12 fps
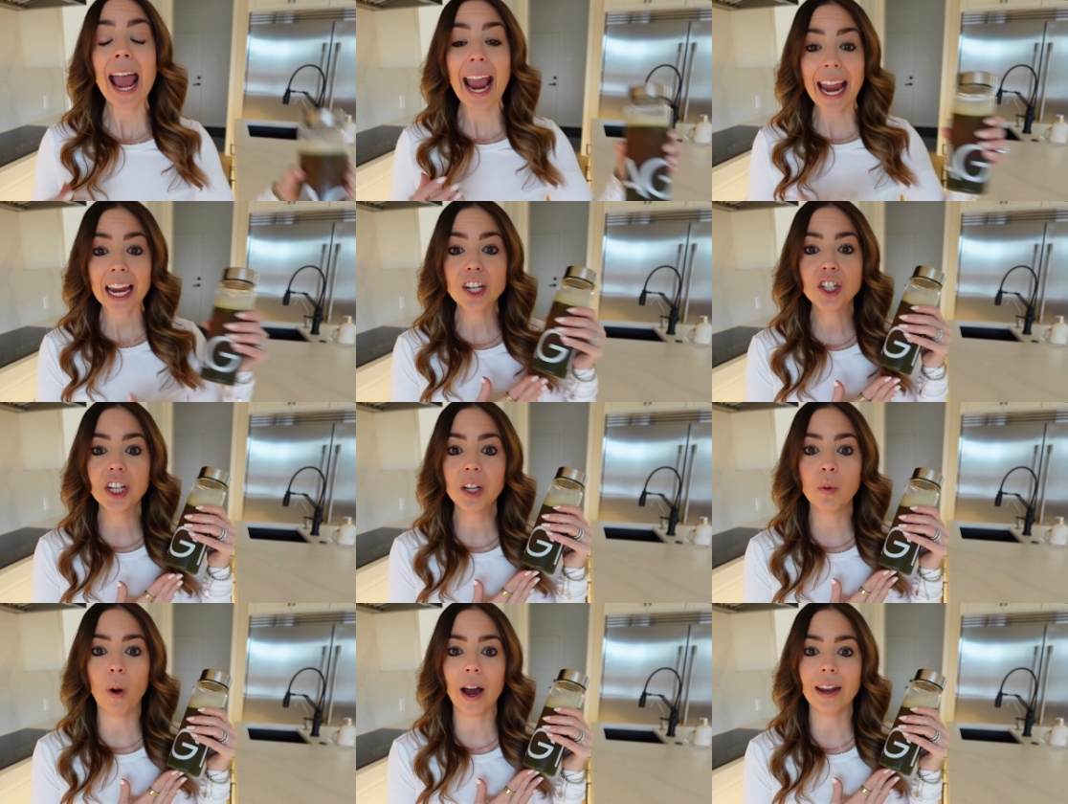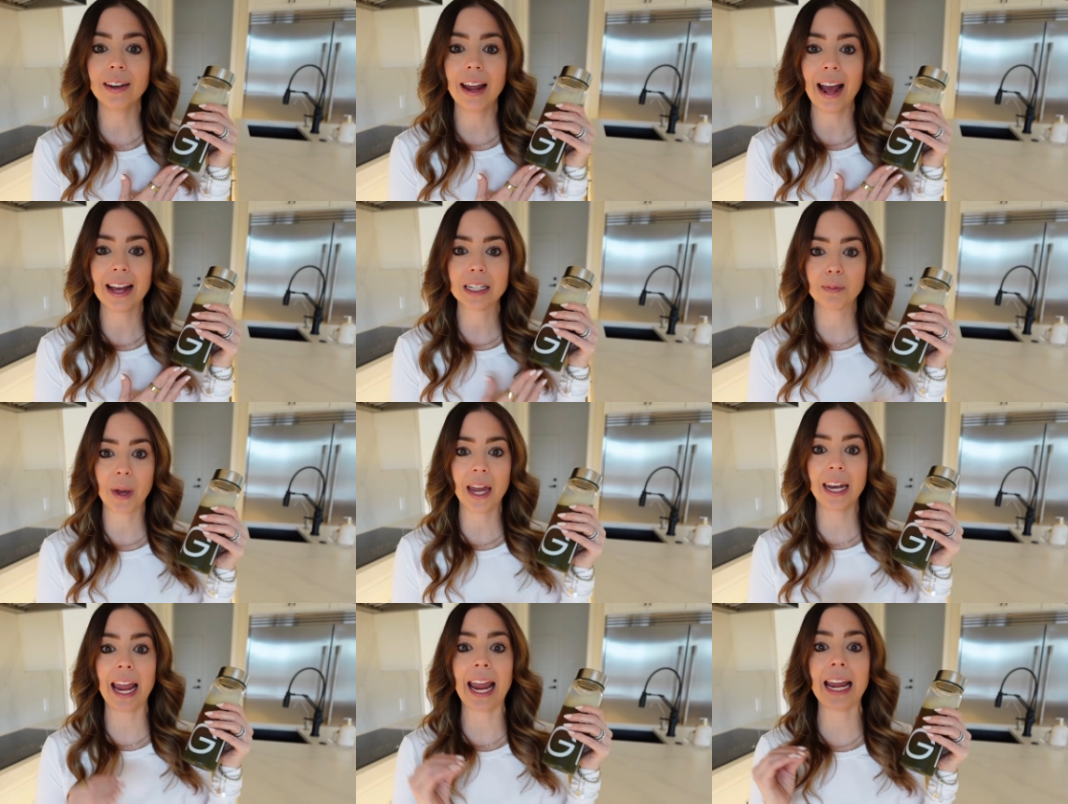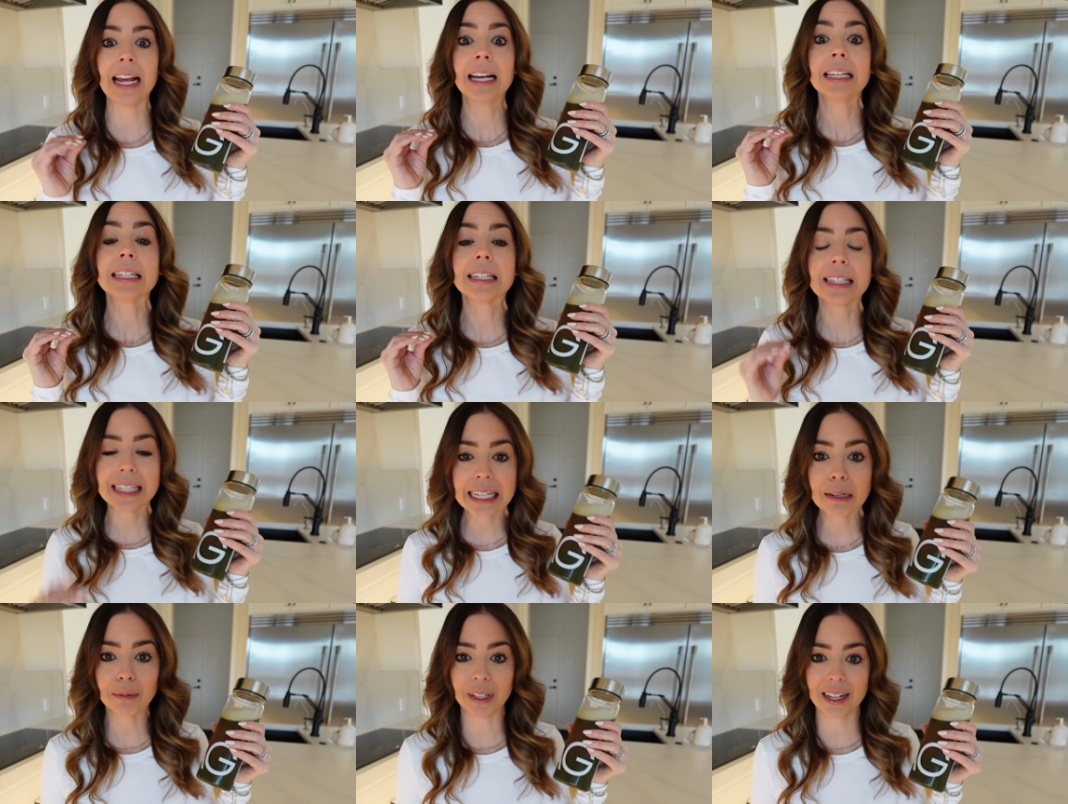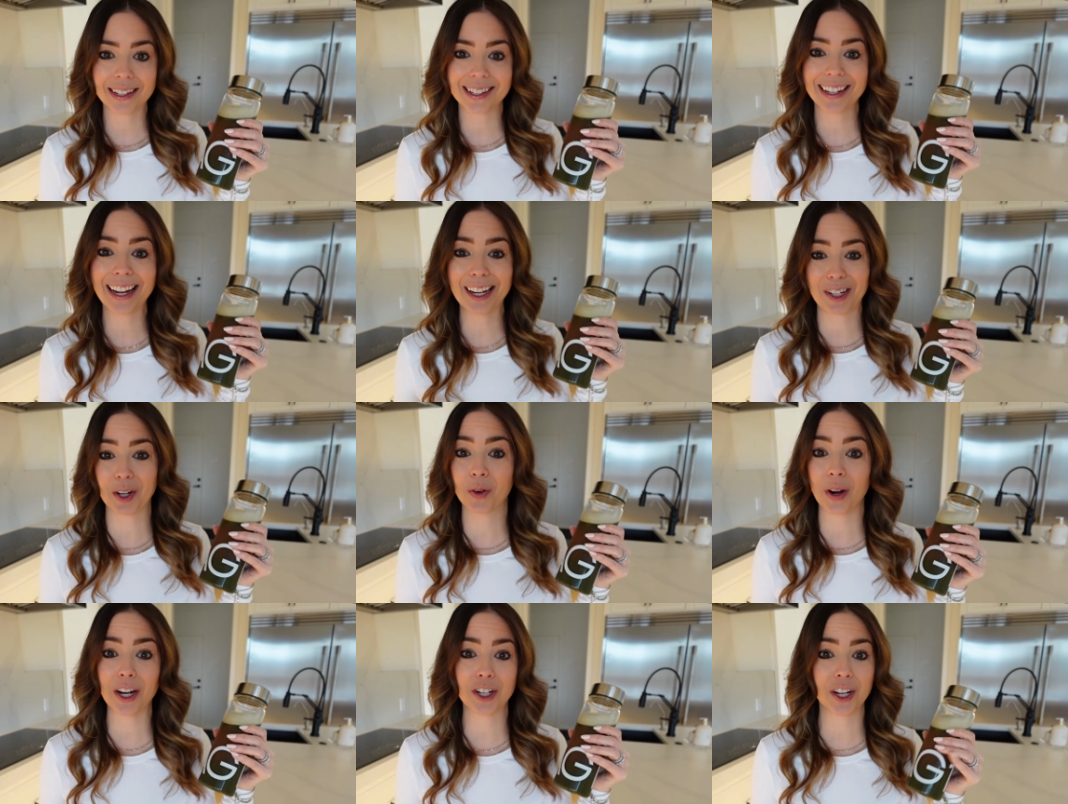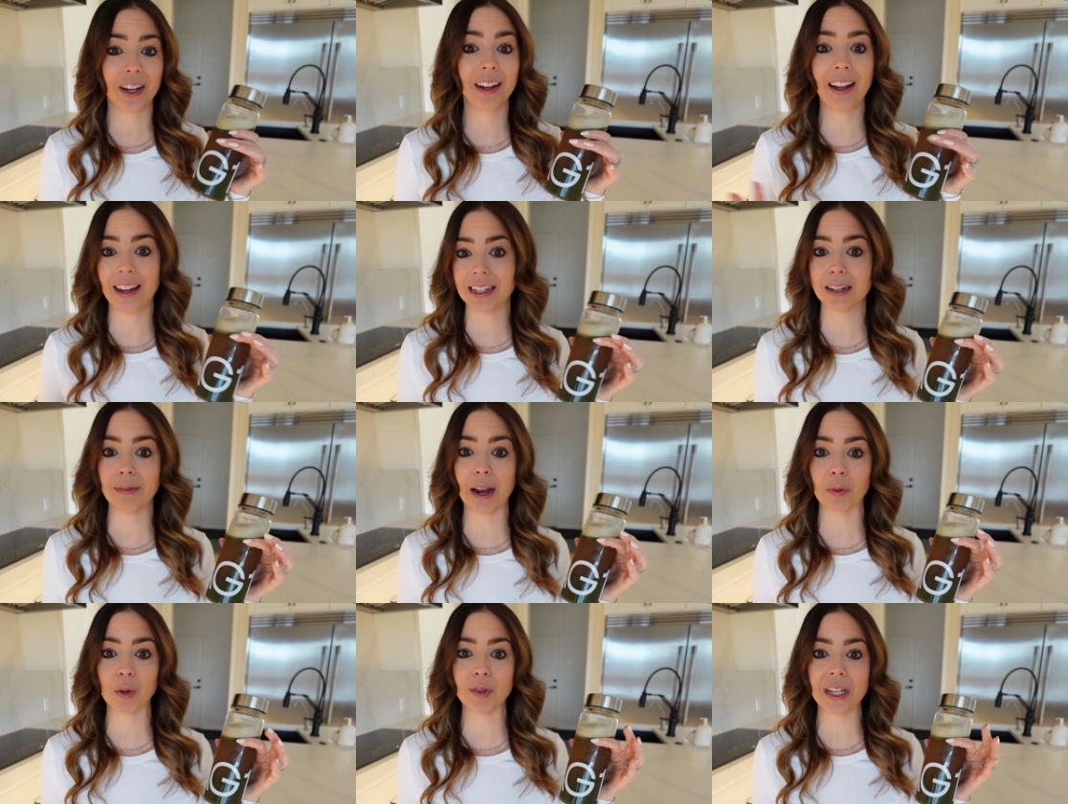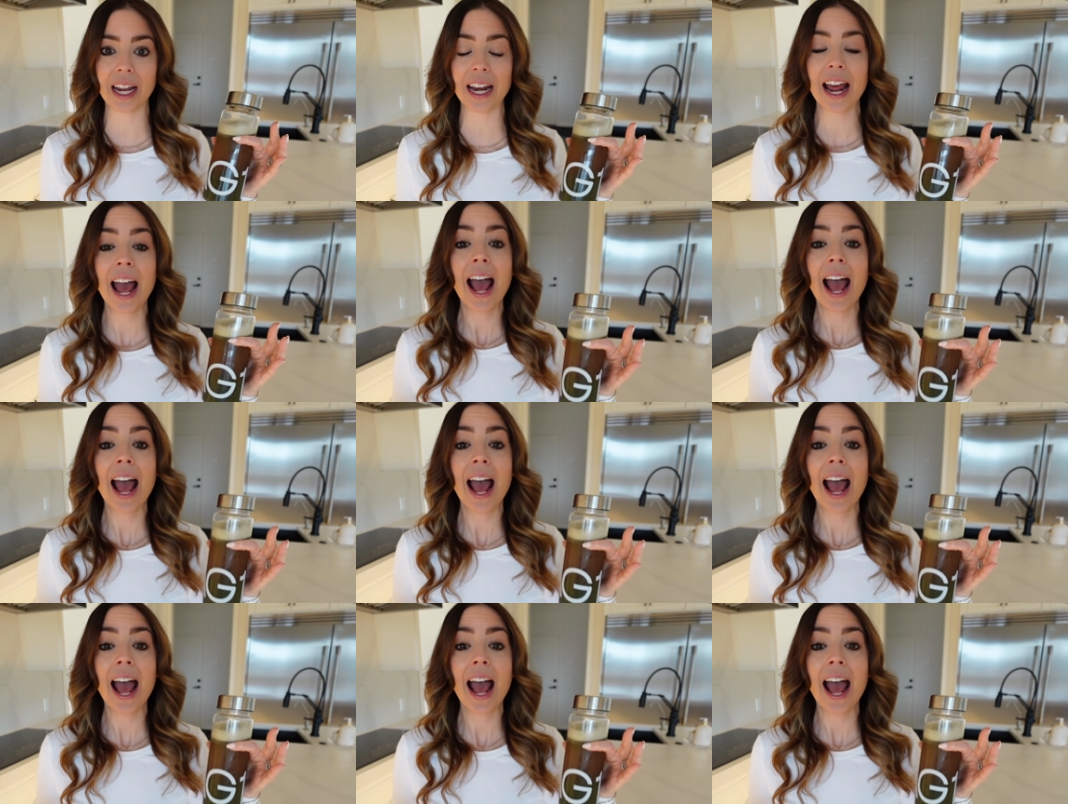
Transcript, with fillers: AG1 has been a seamless integration into my routine.